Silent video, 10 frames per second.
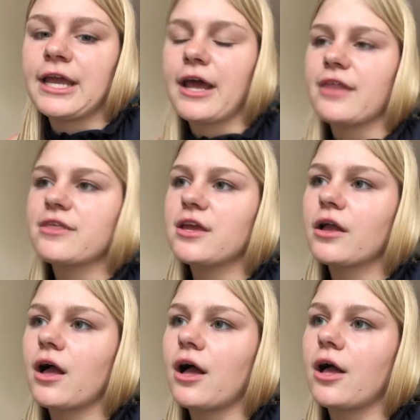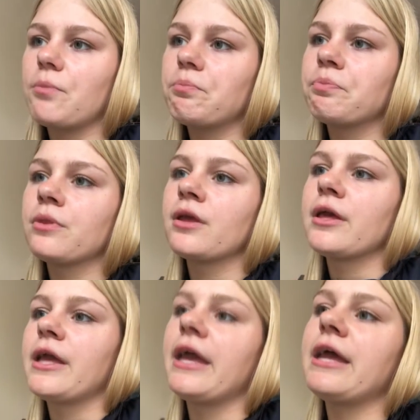And I think
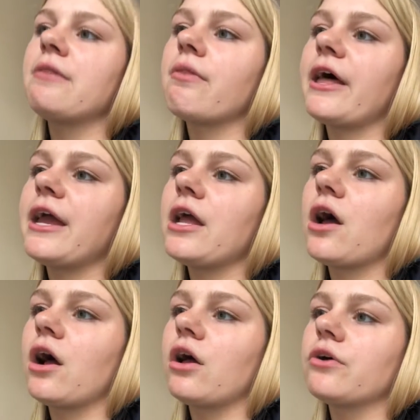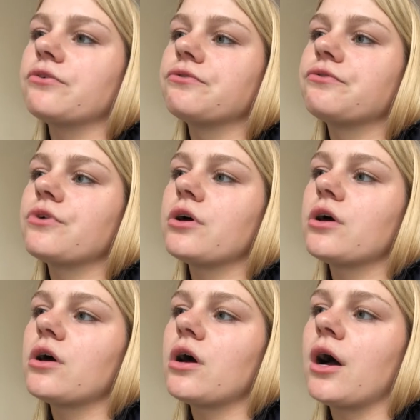in light of
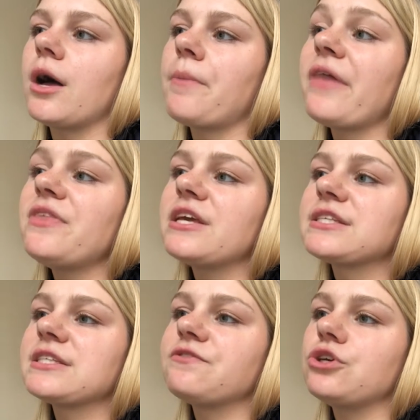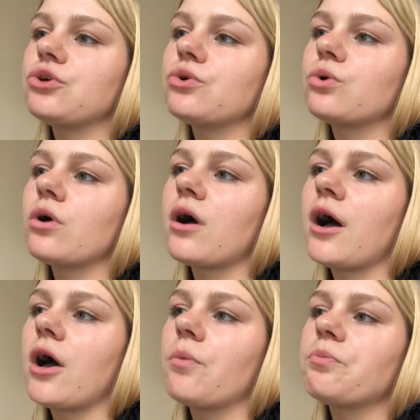Pentheus's view,
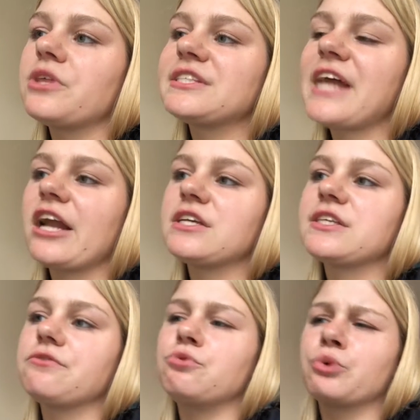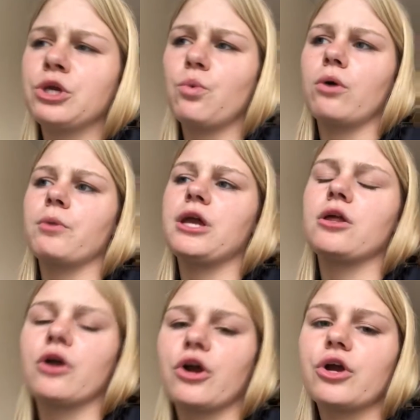the status of Greek
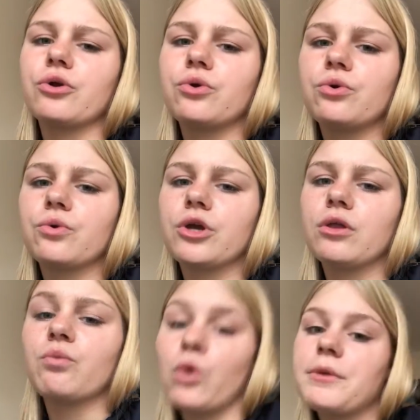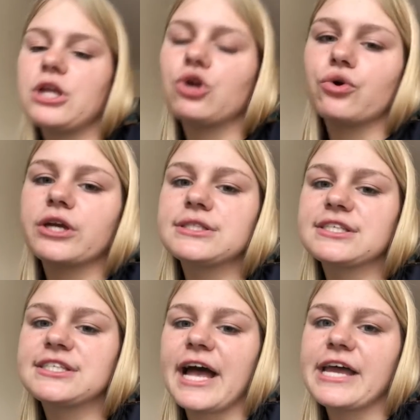women, Greek
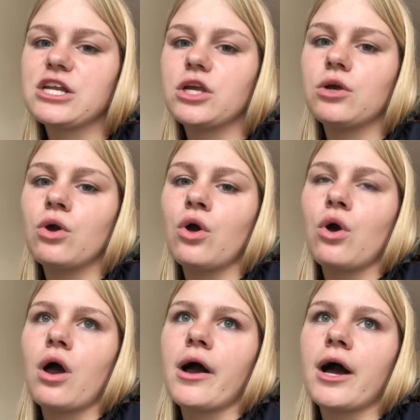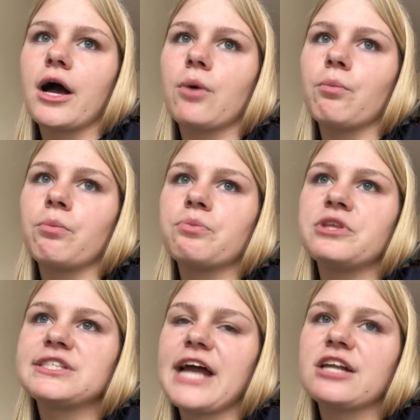society,
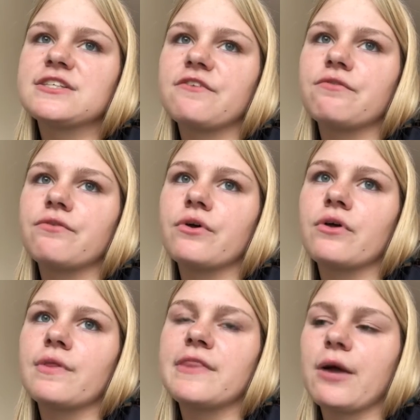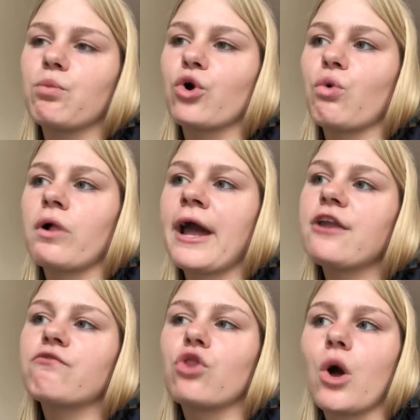the status of them were
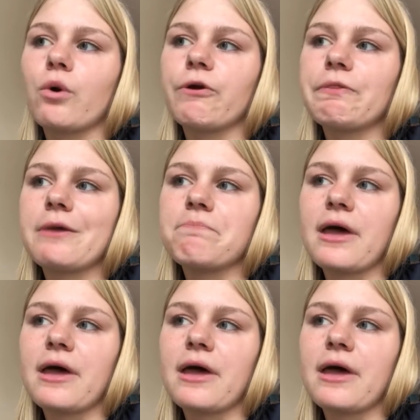kind of lower than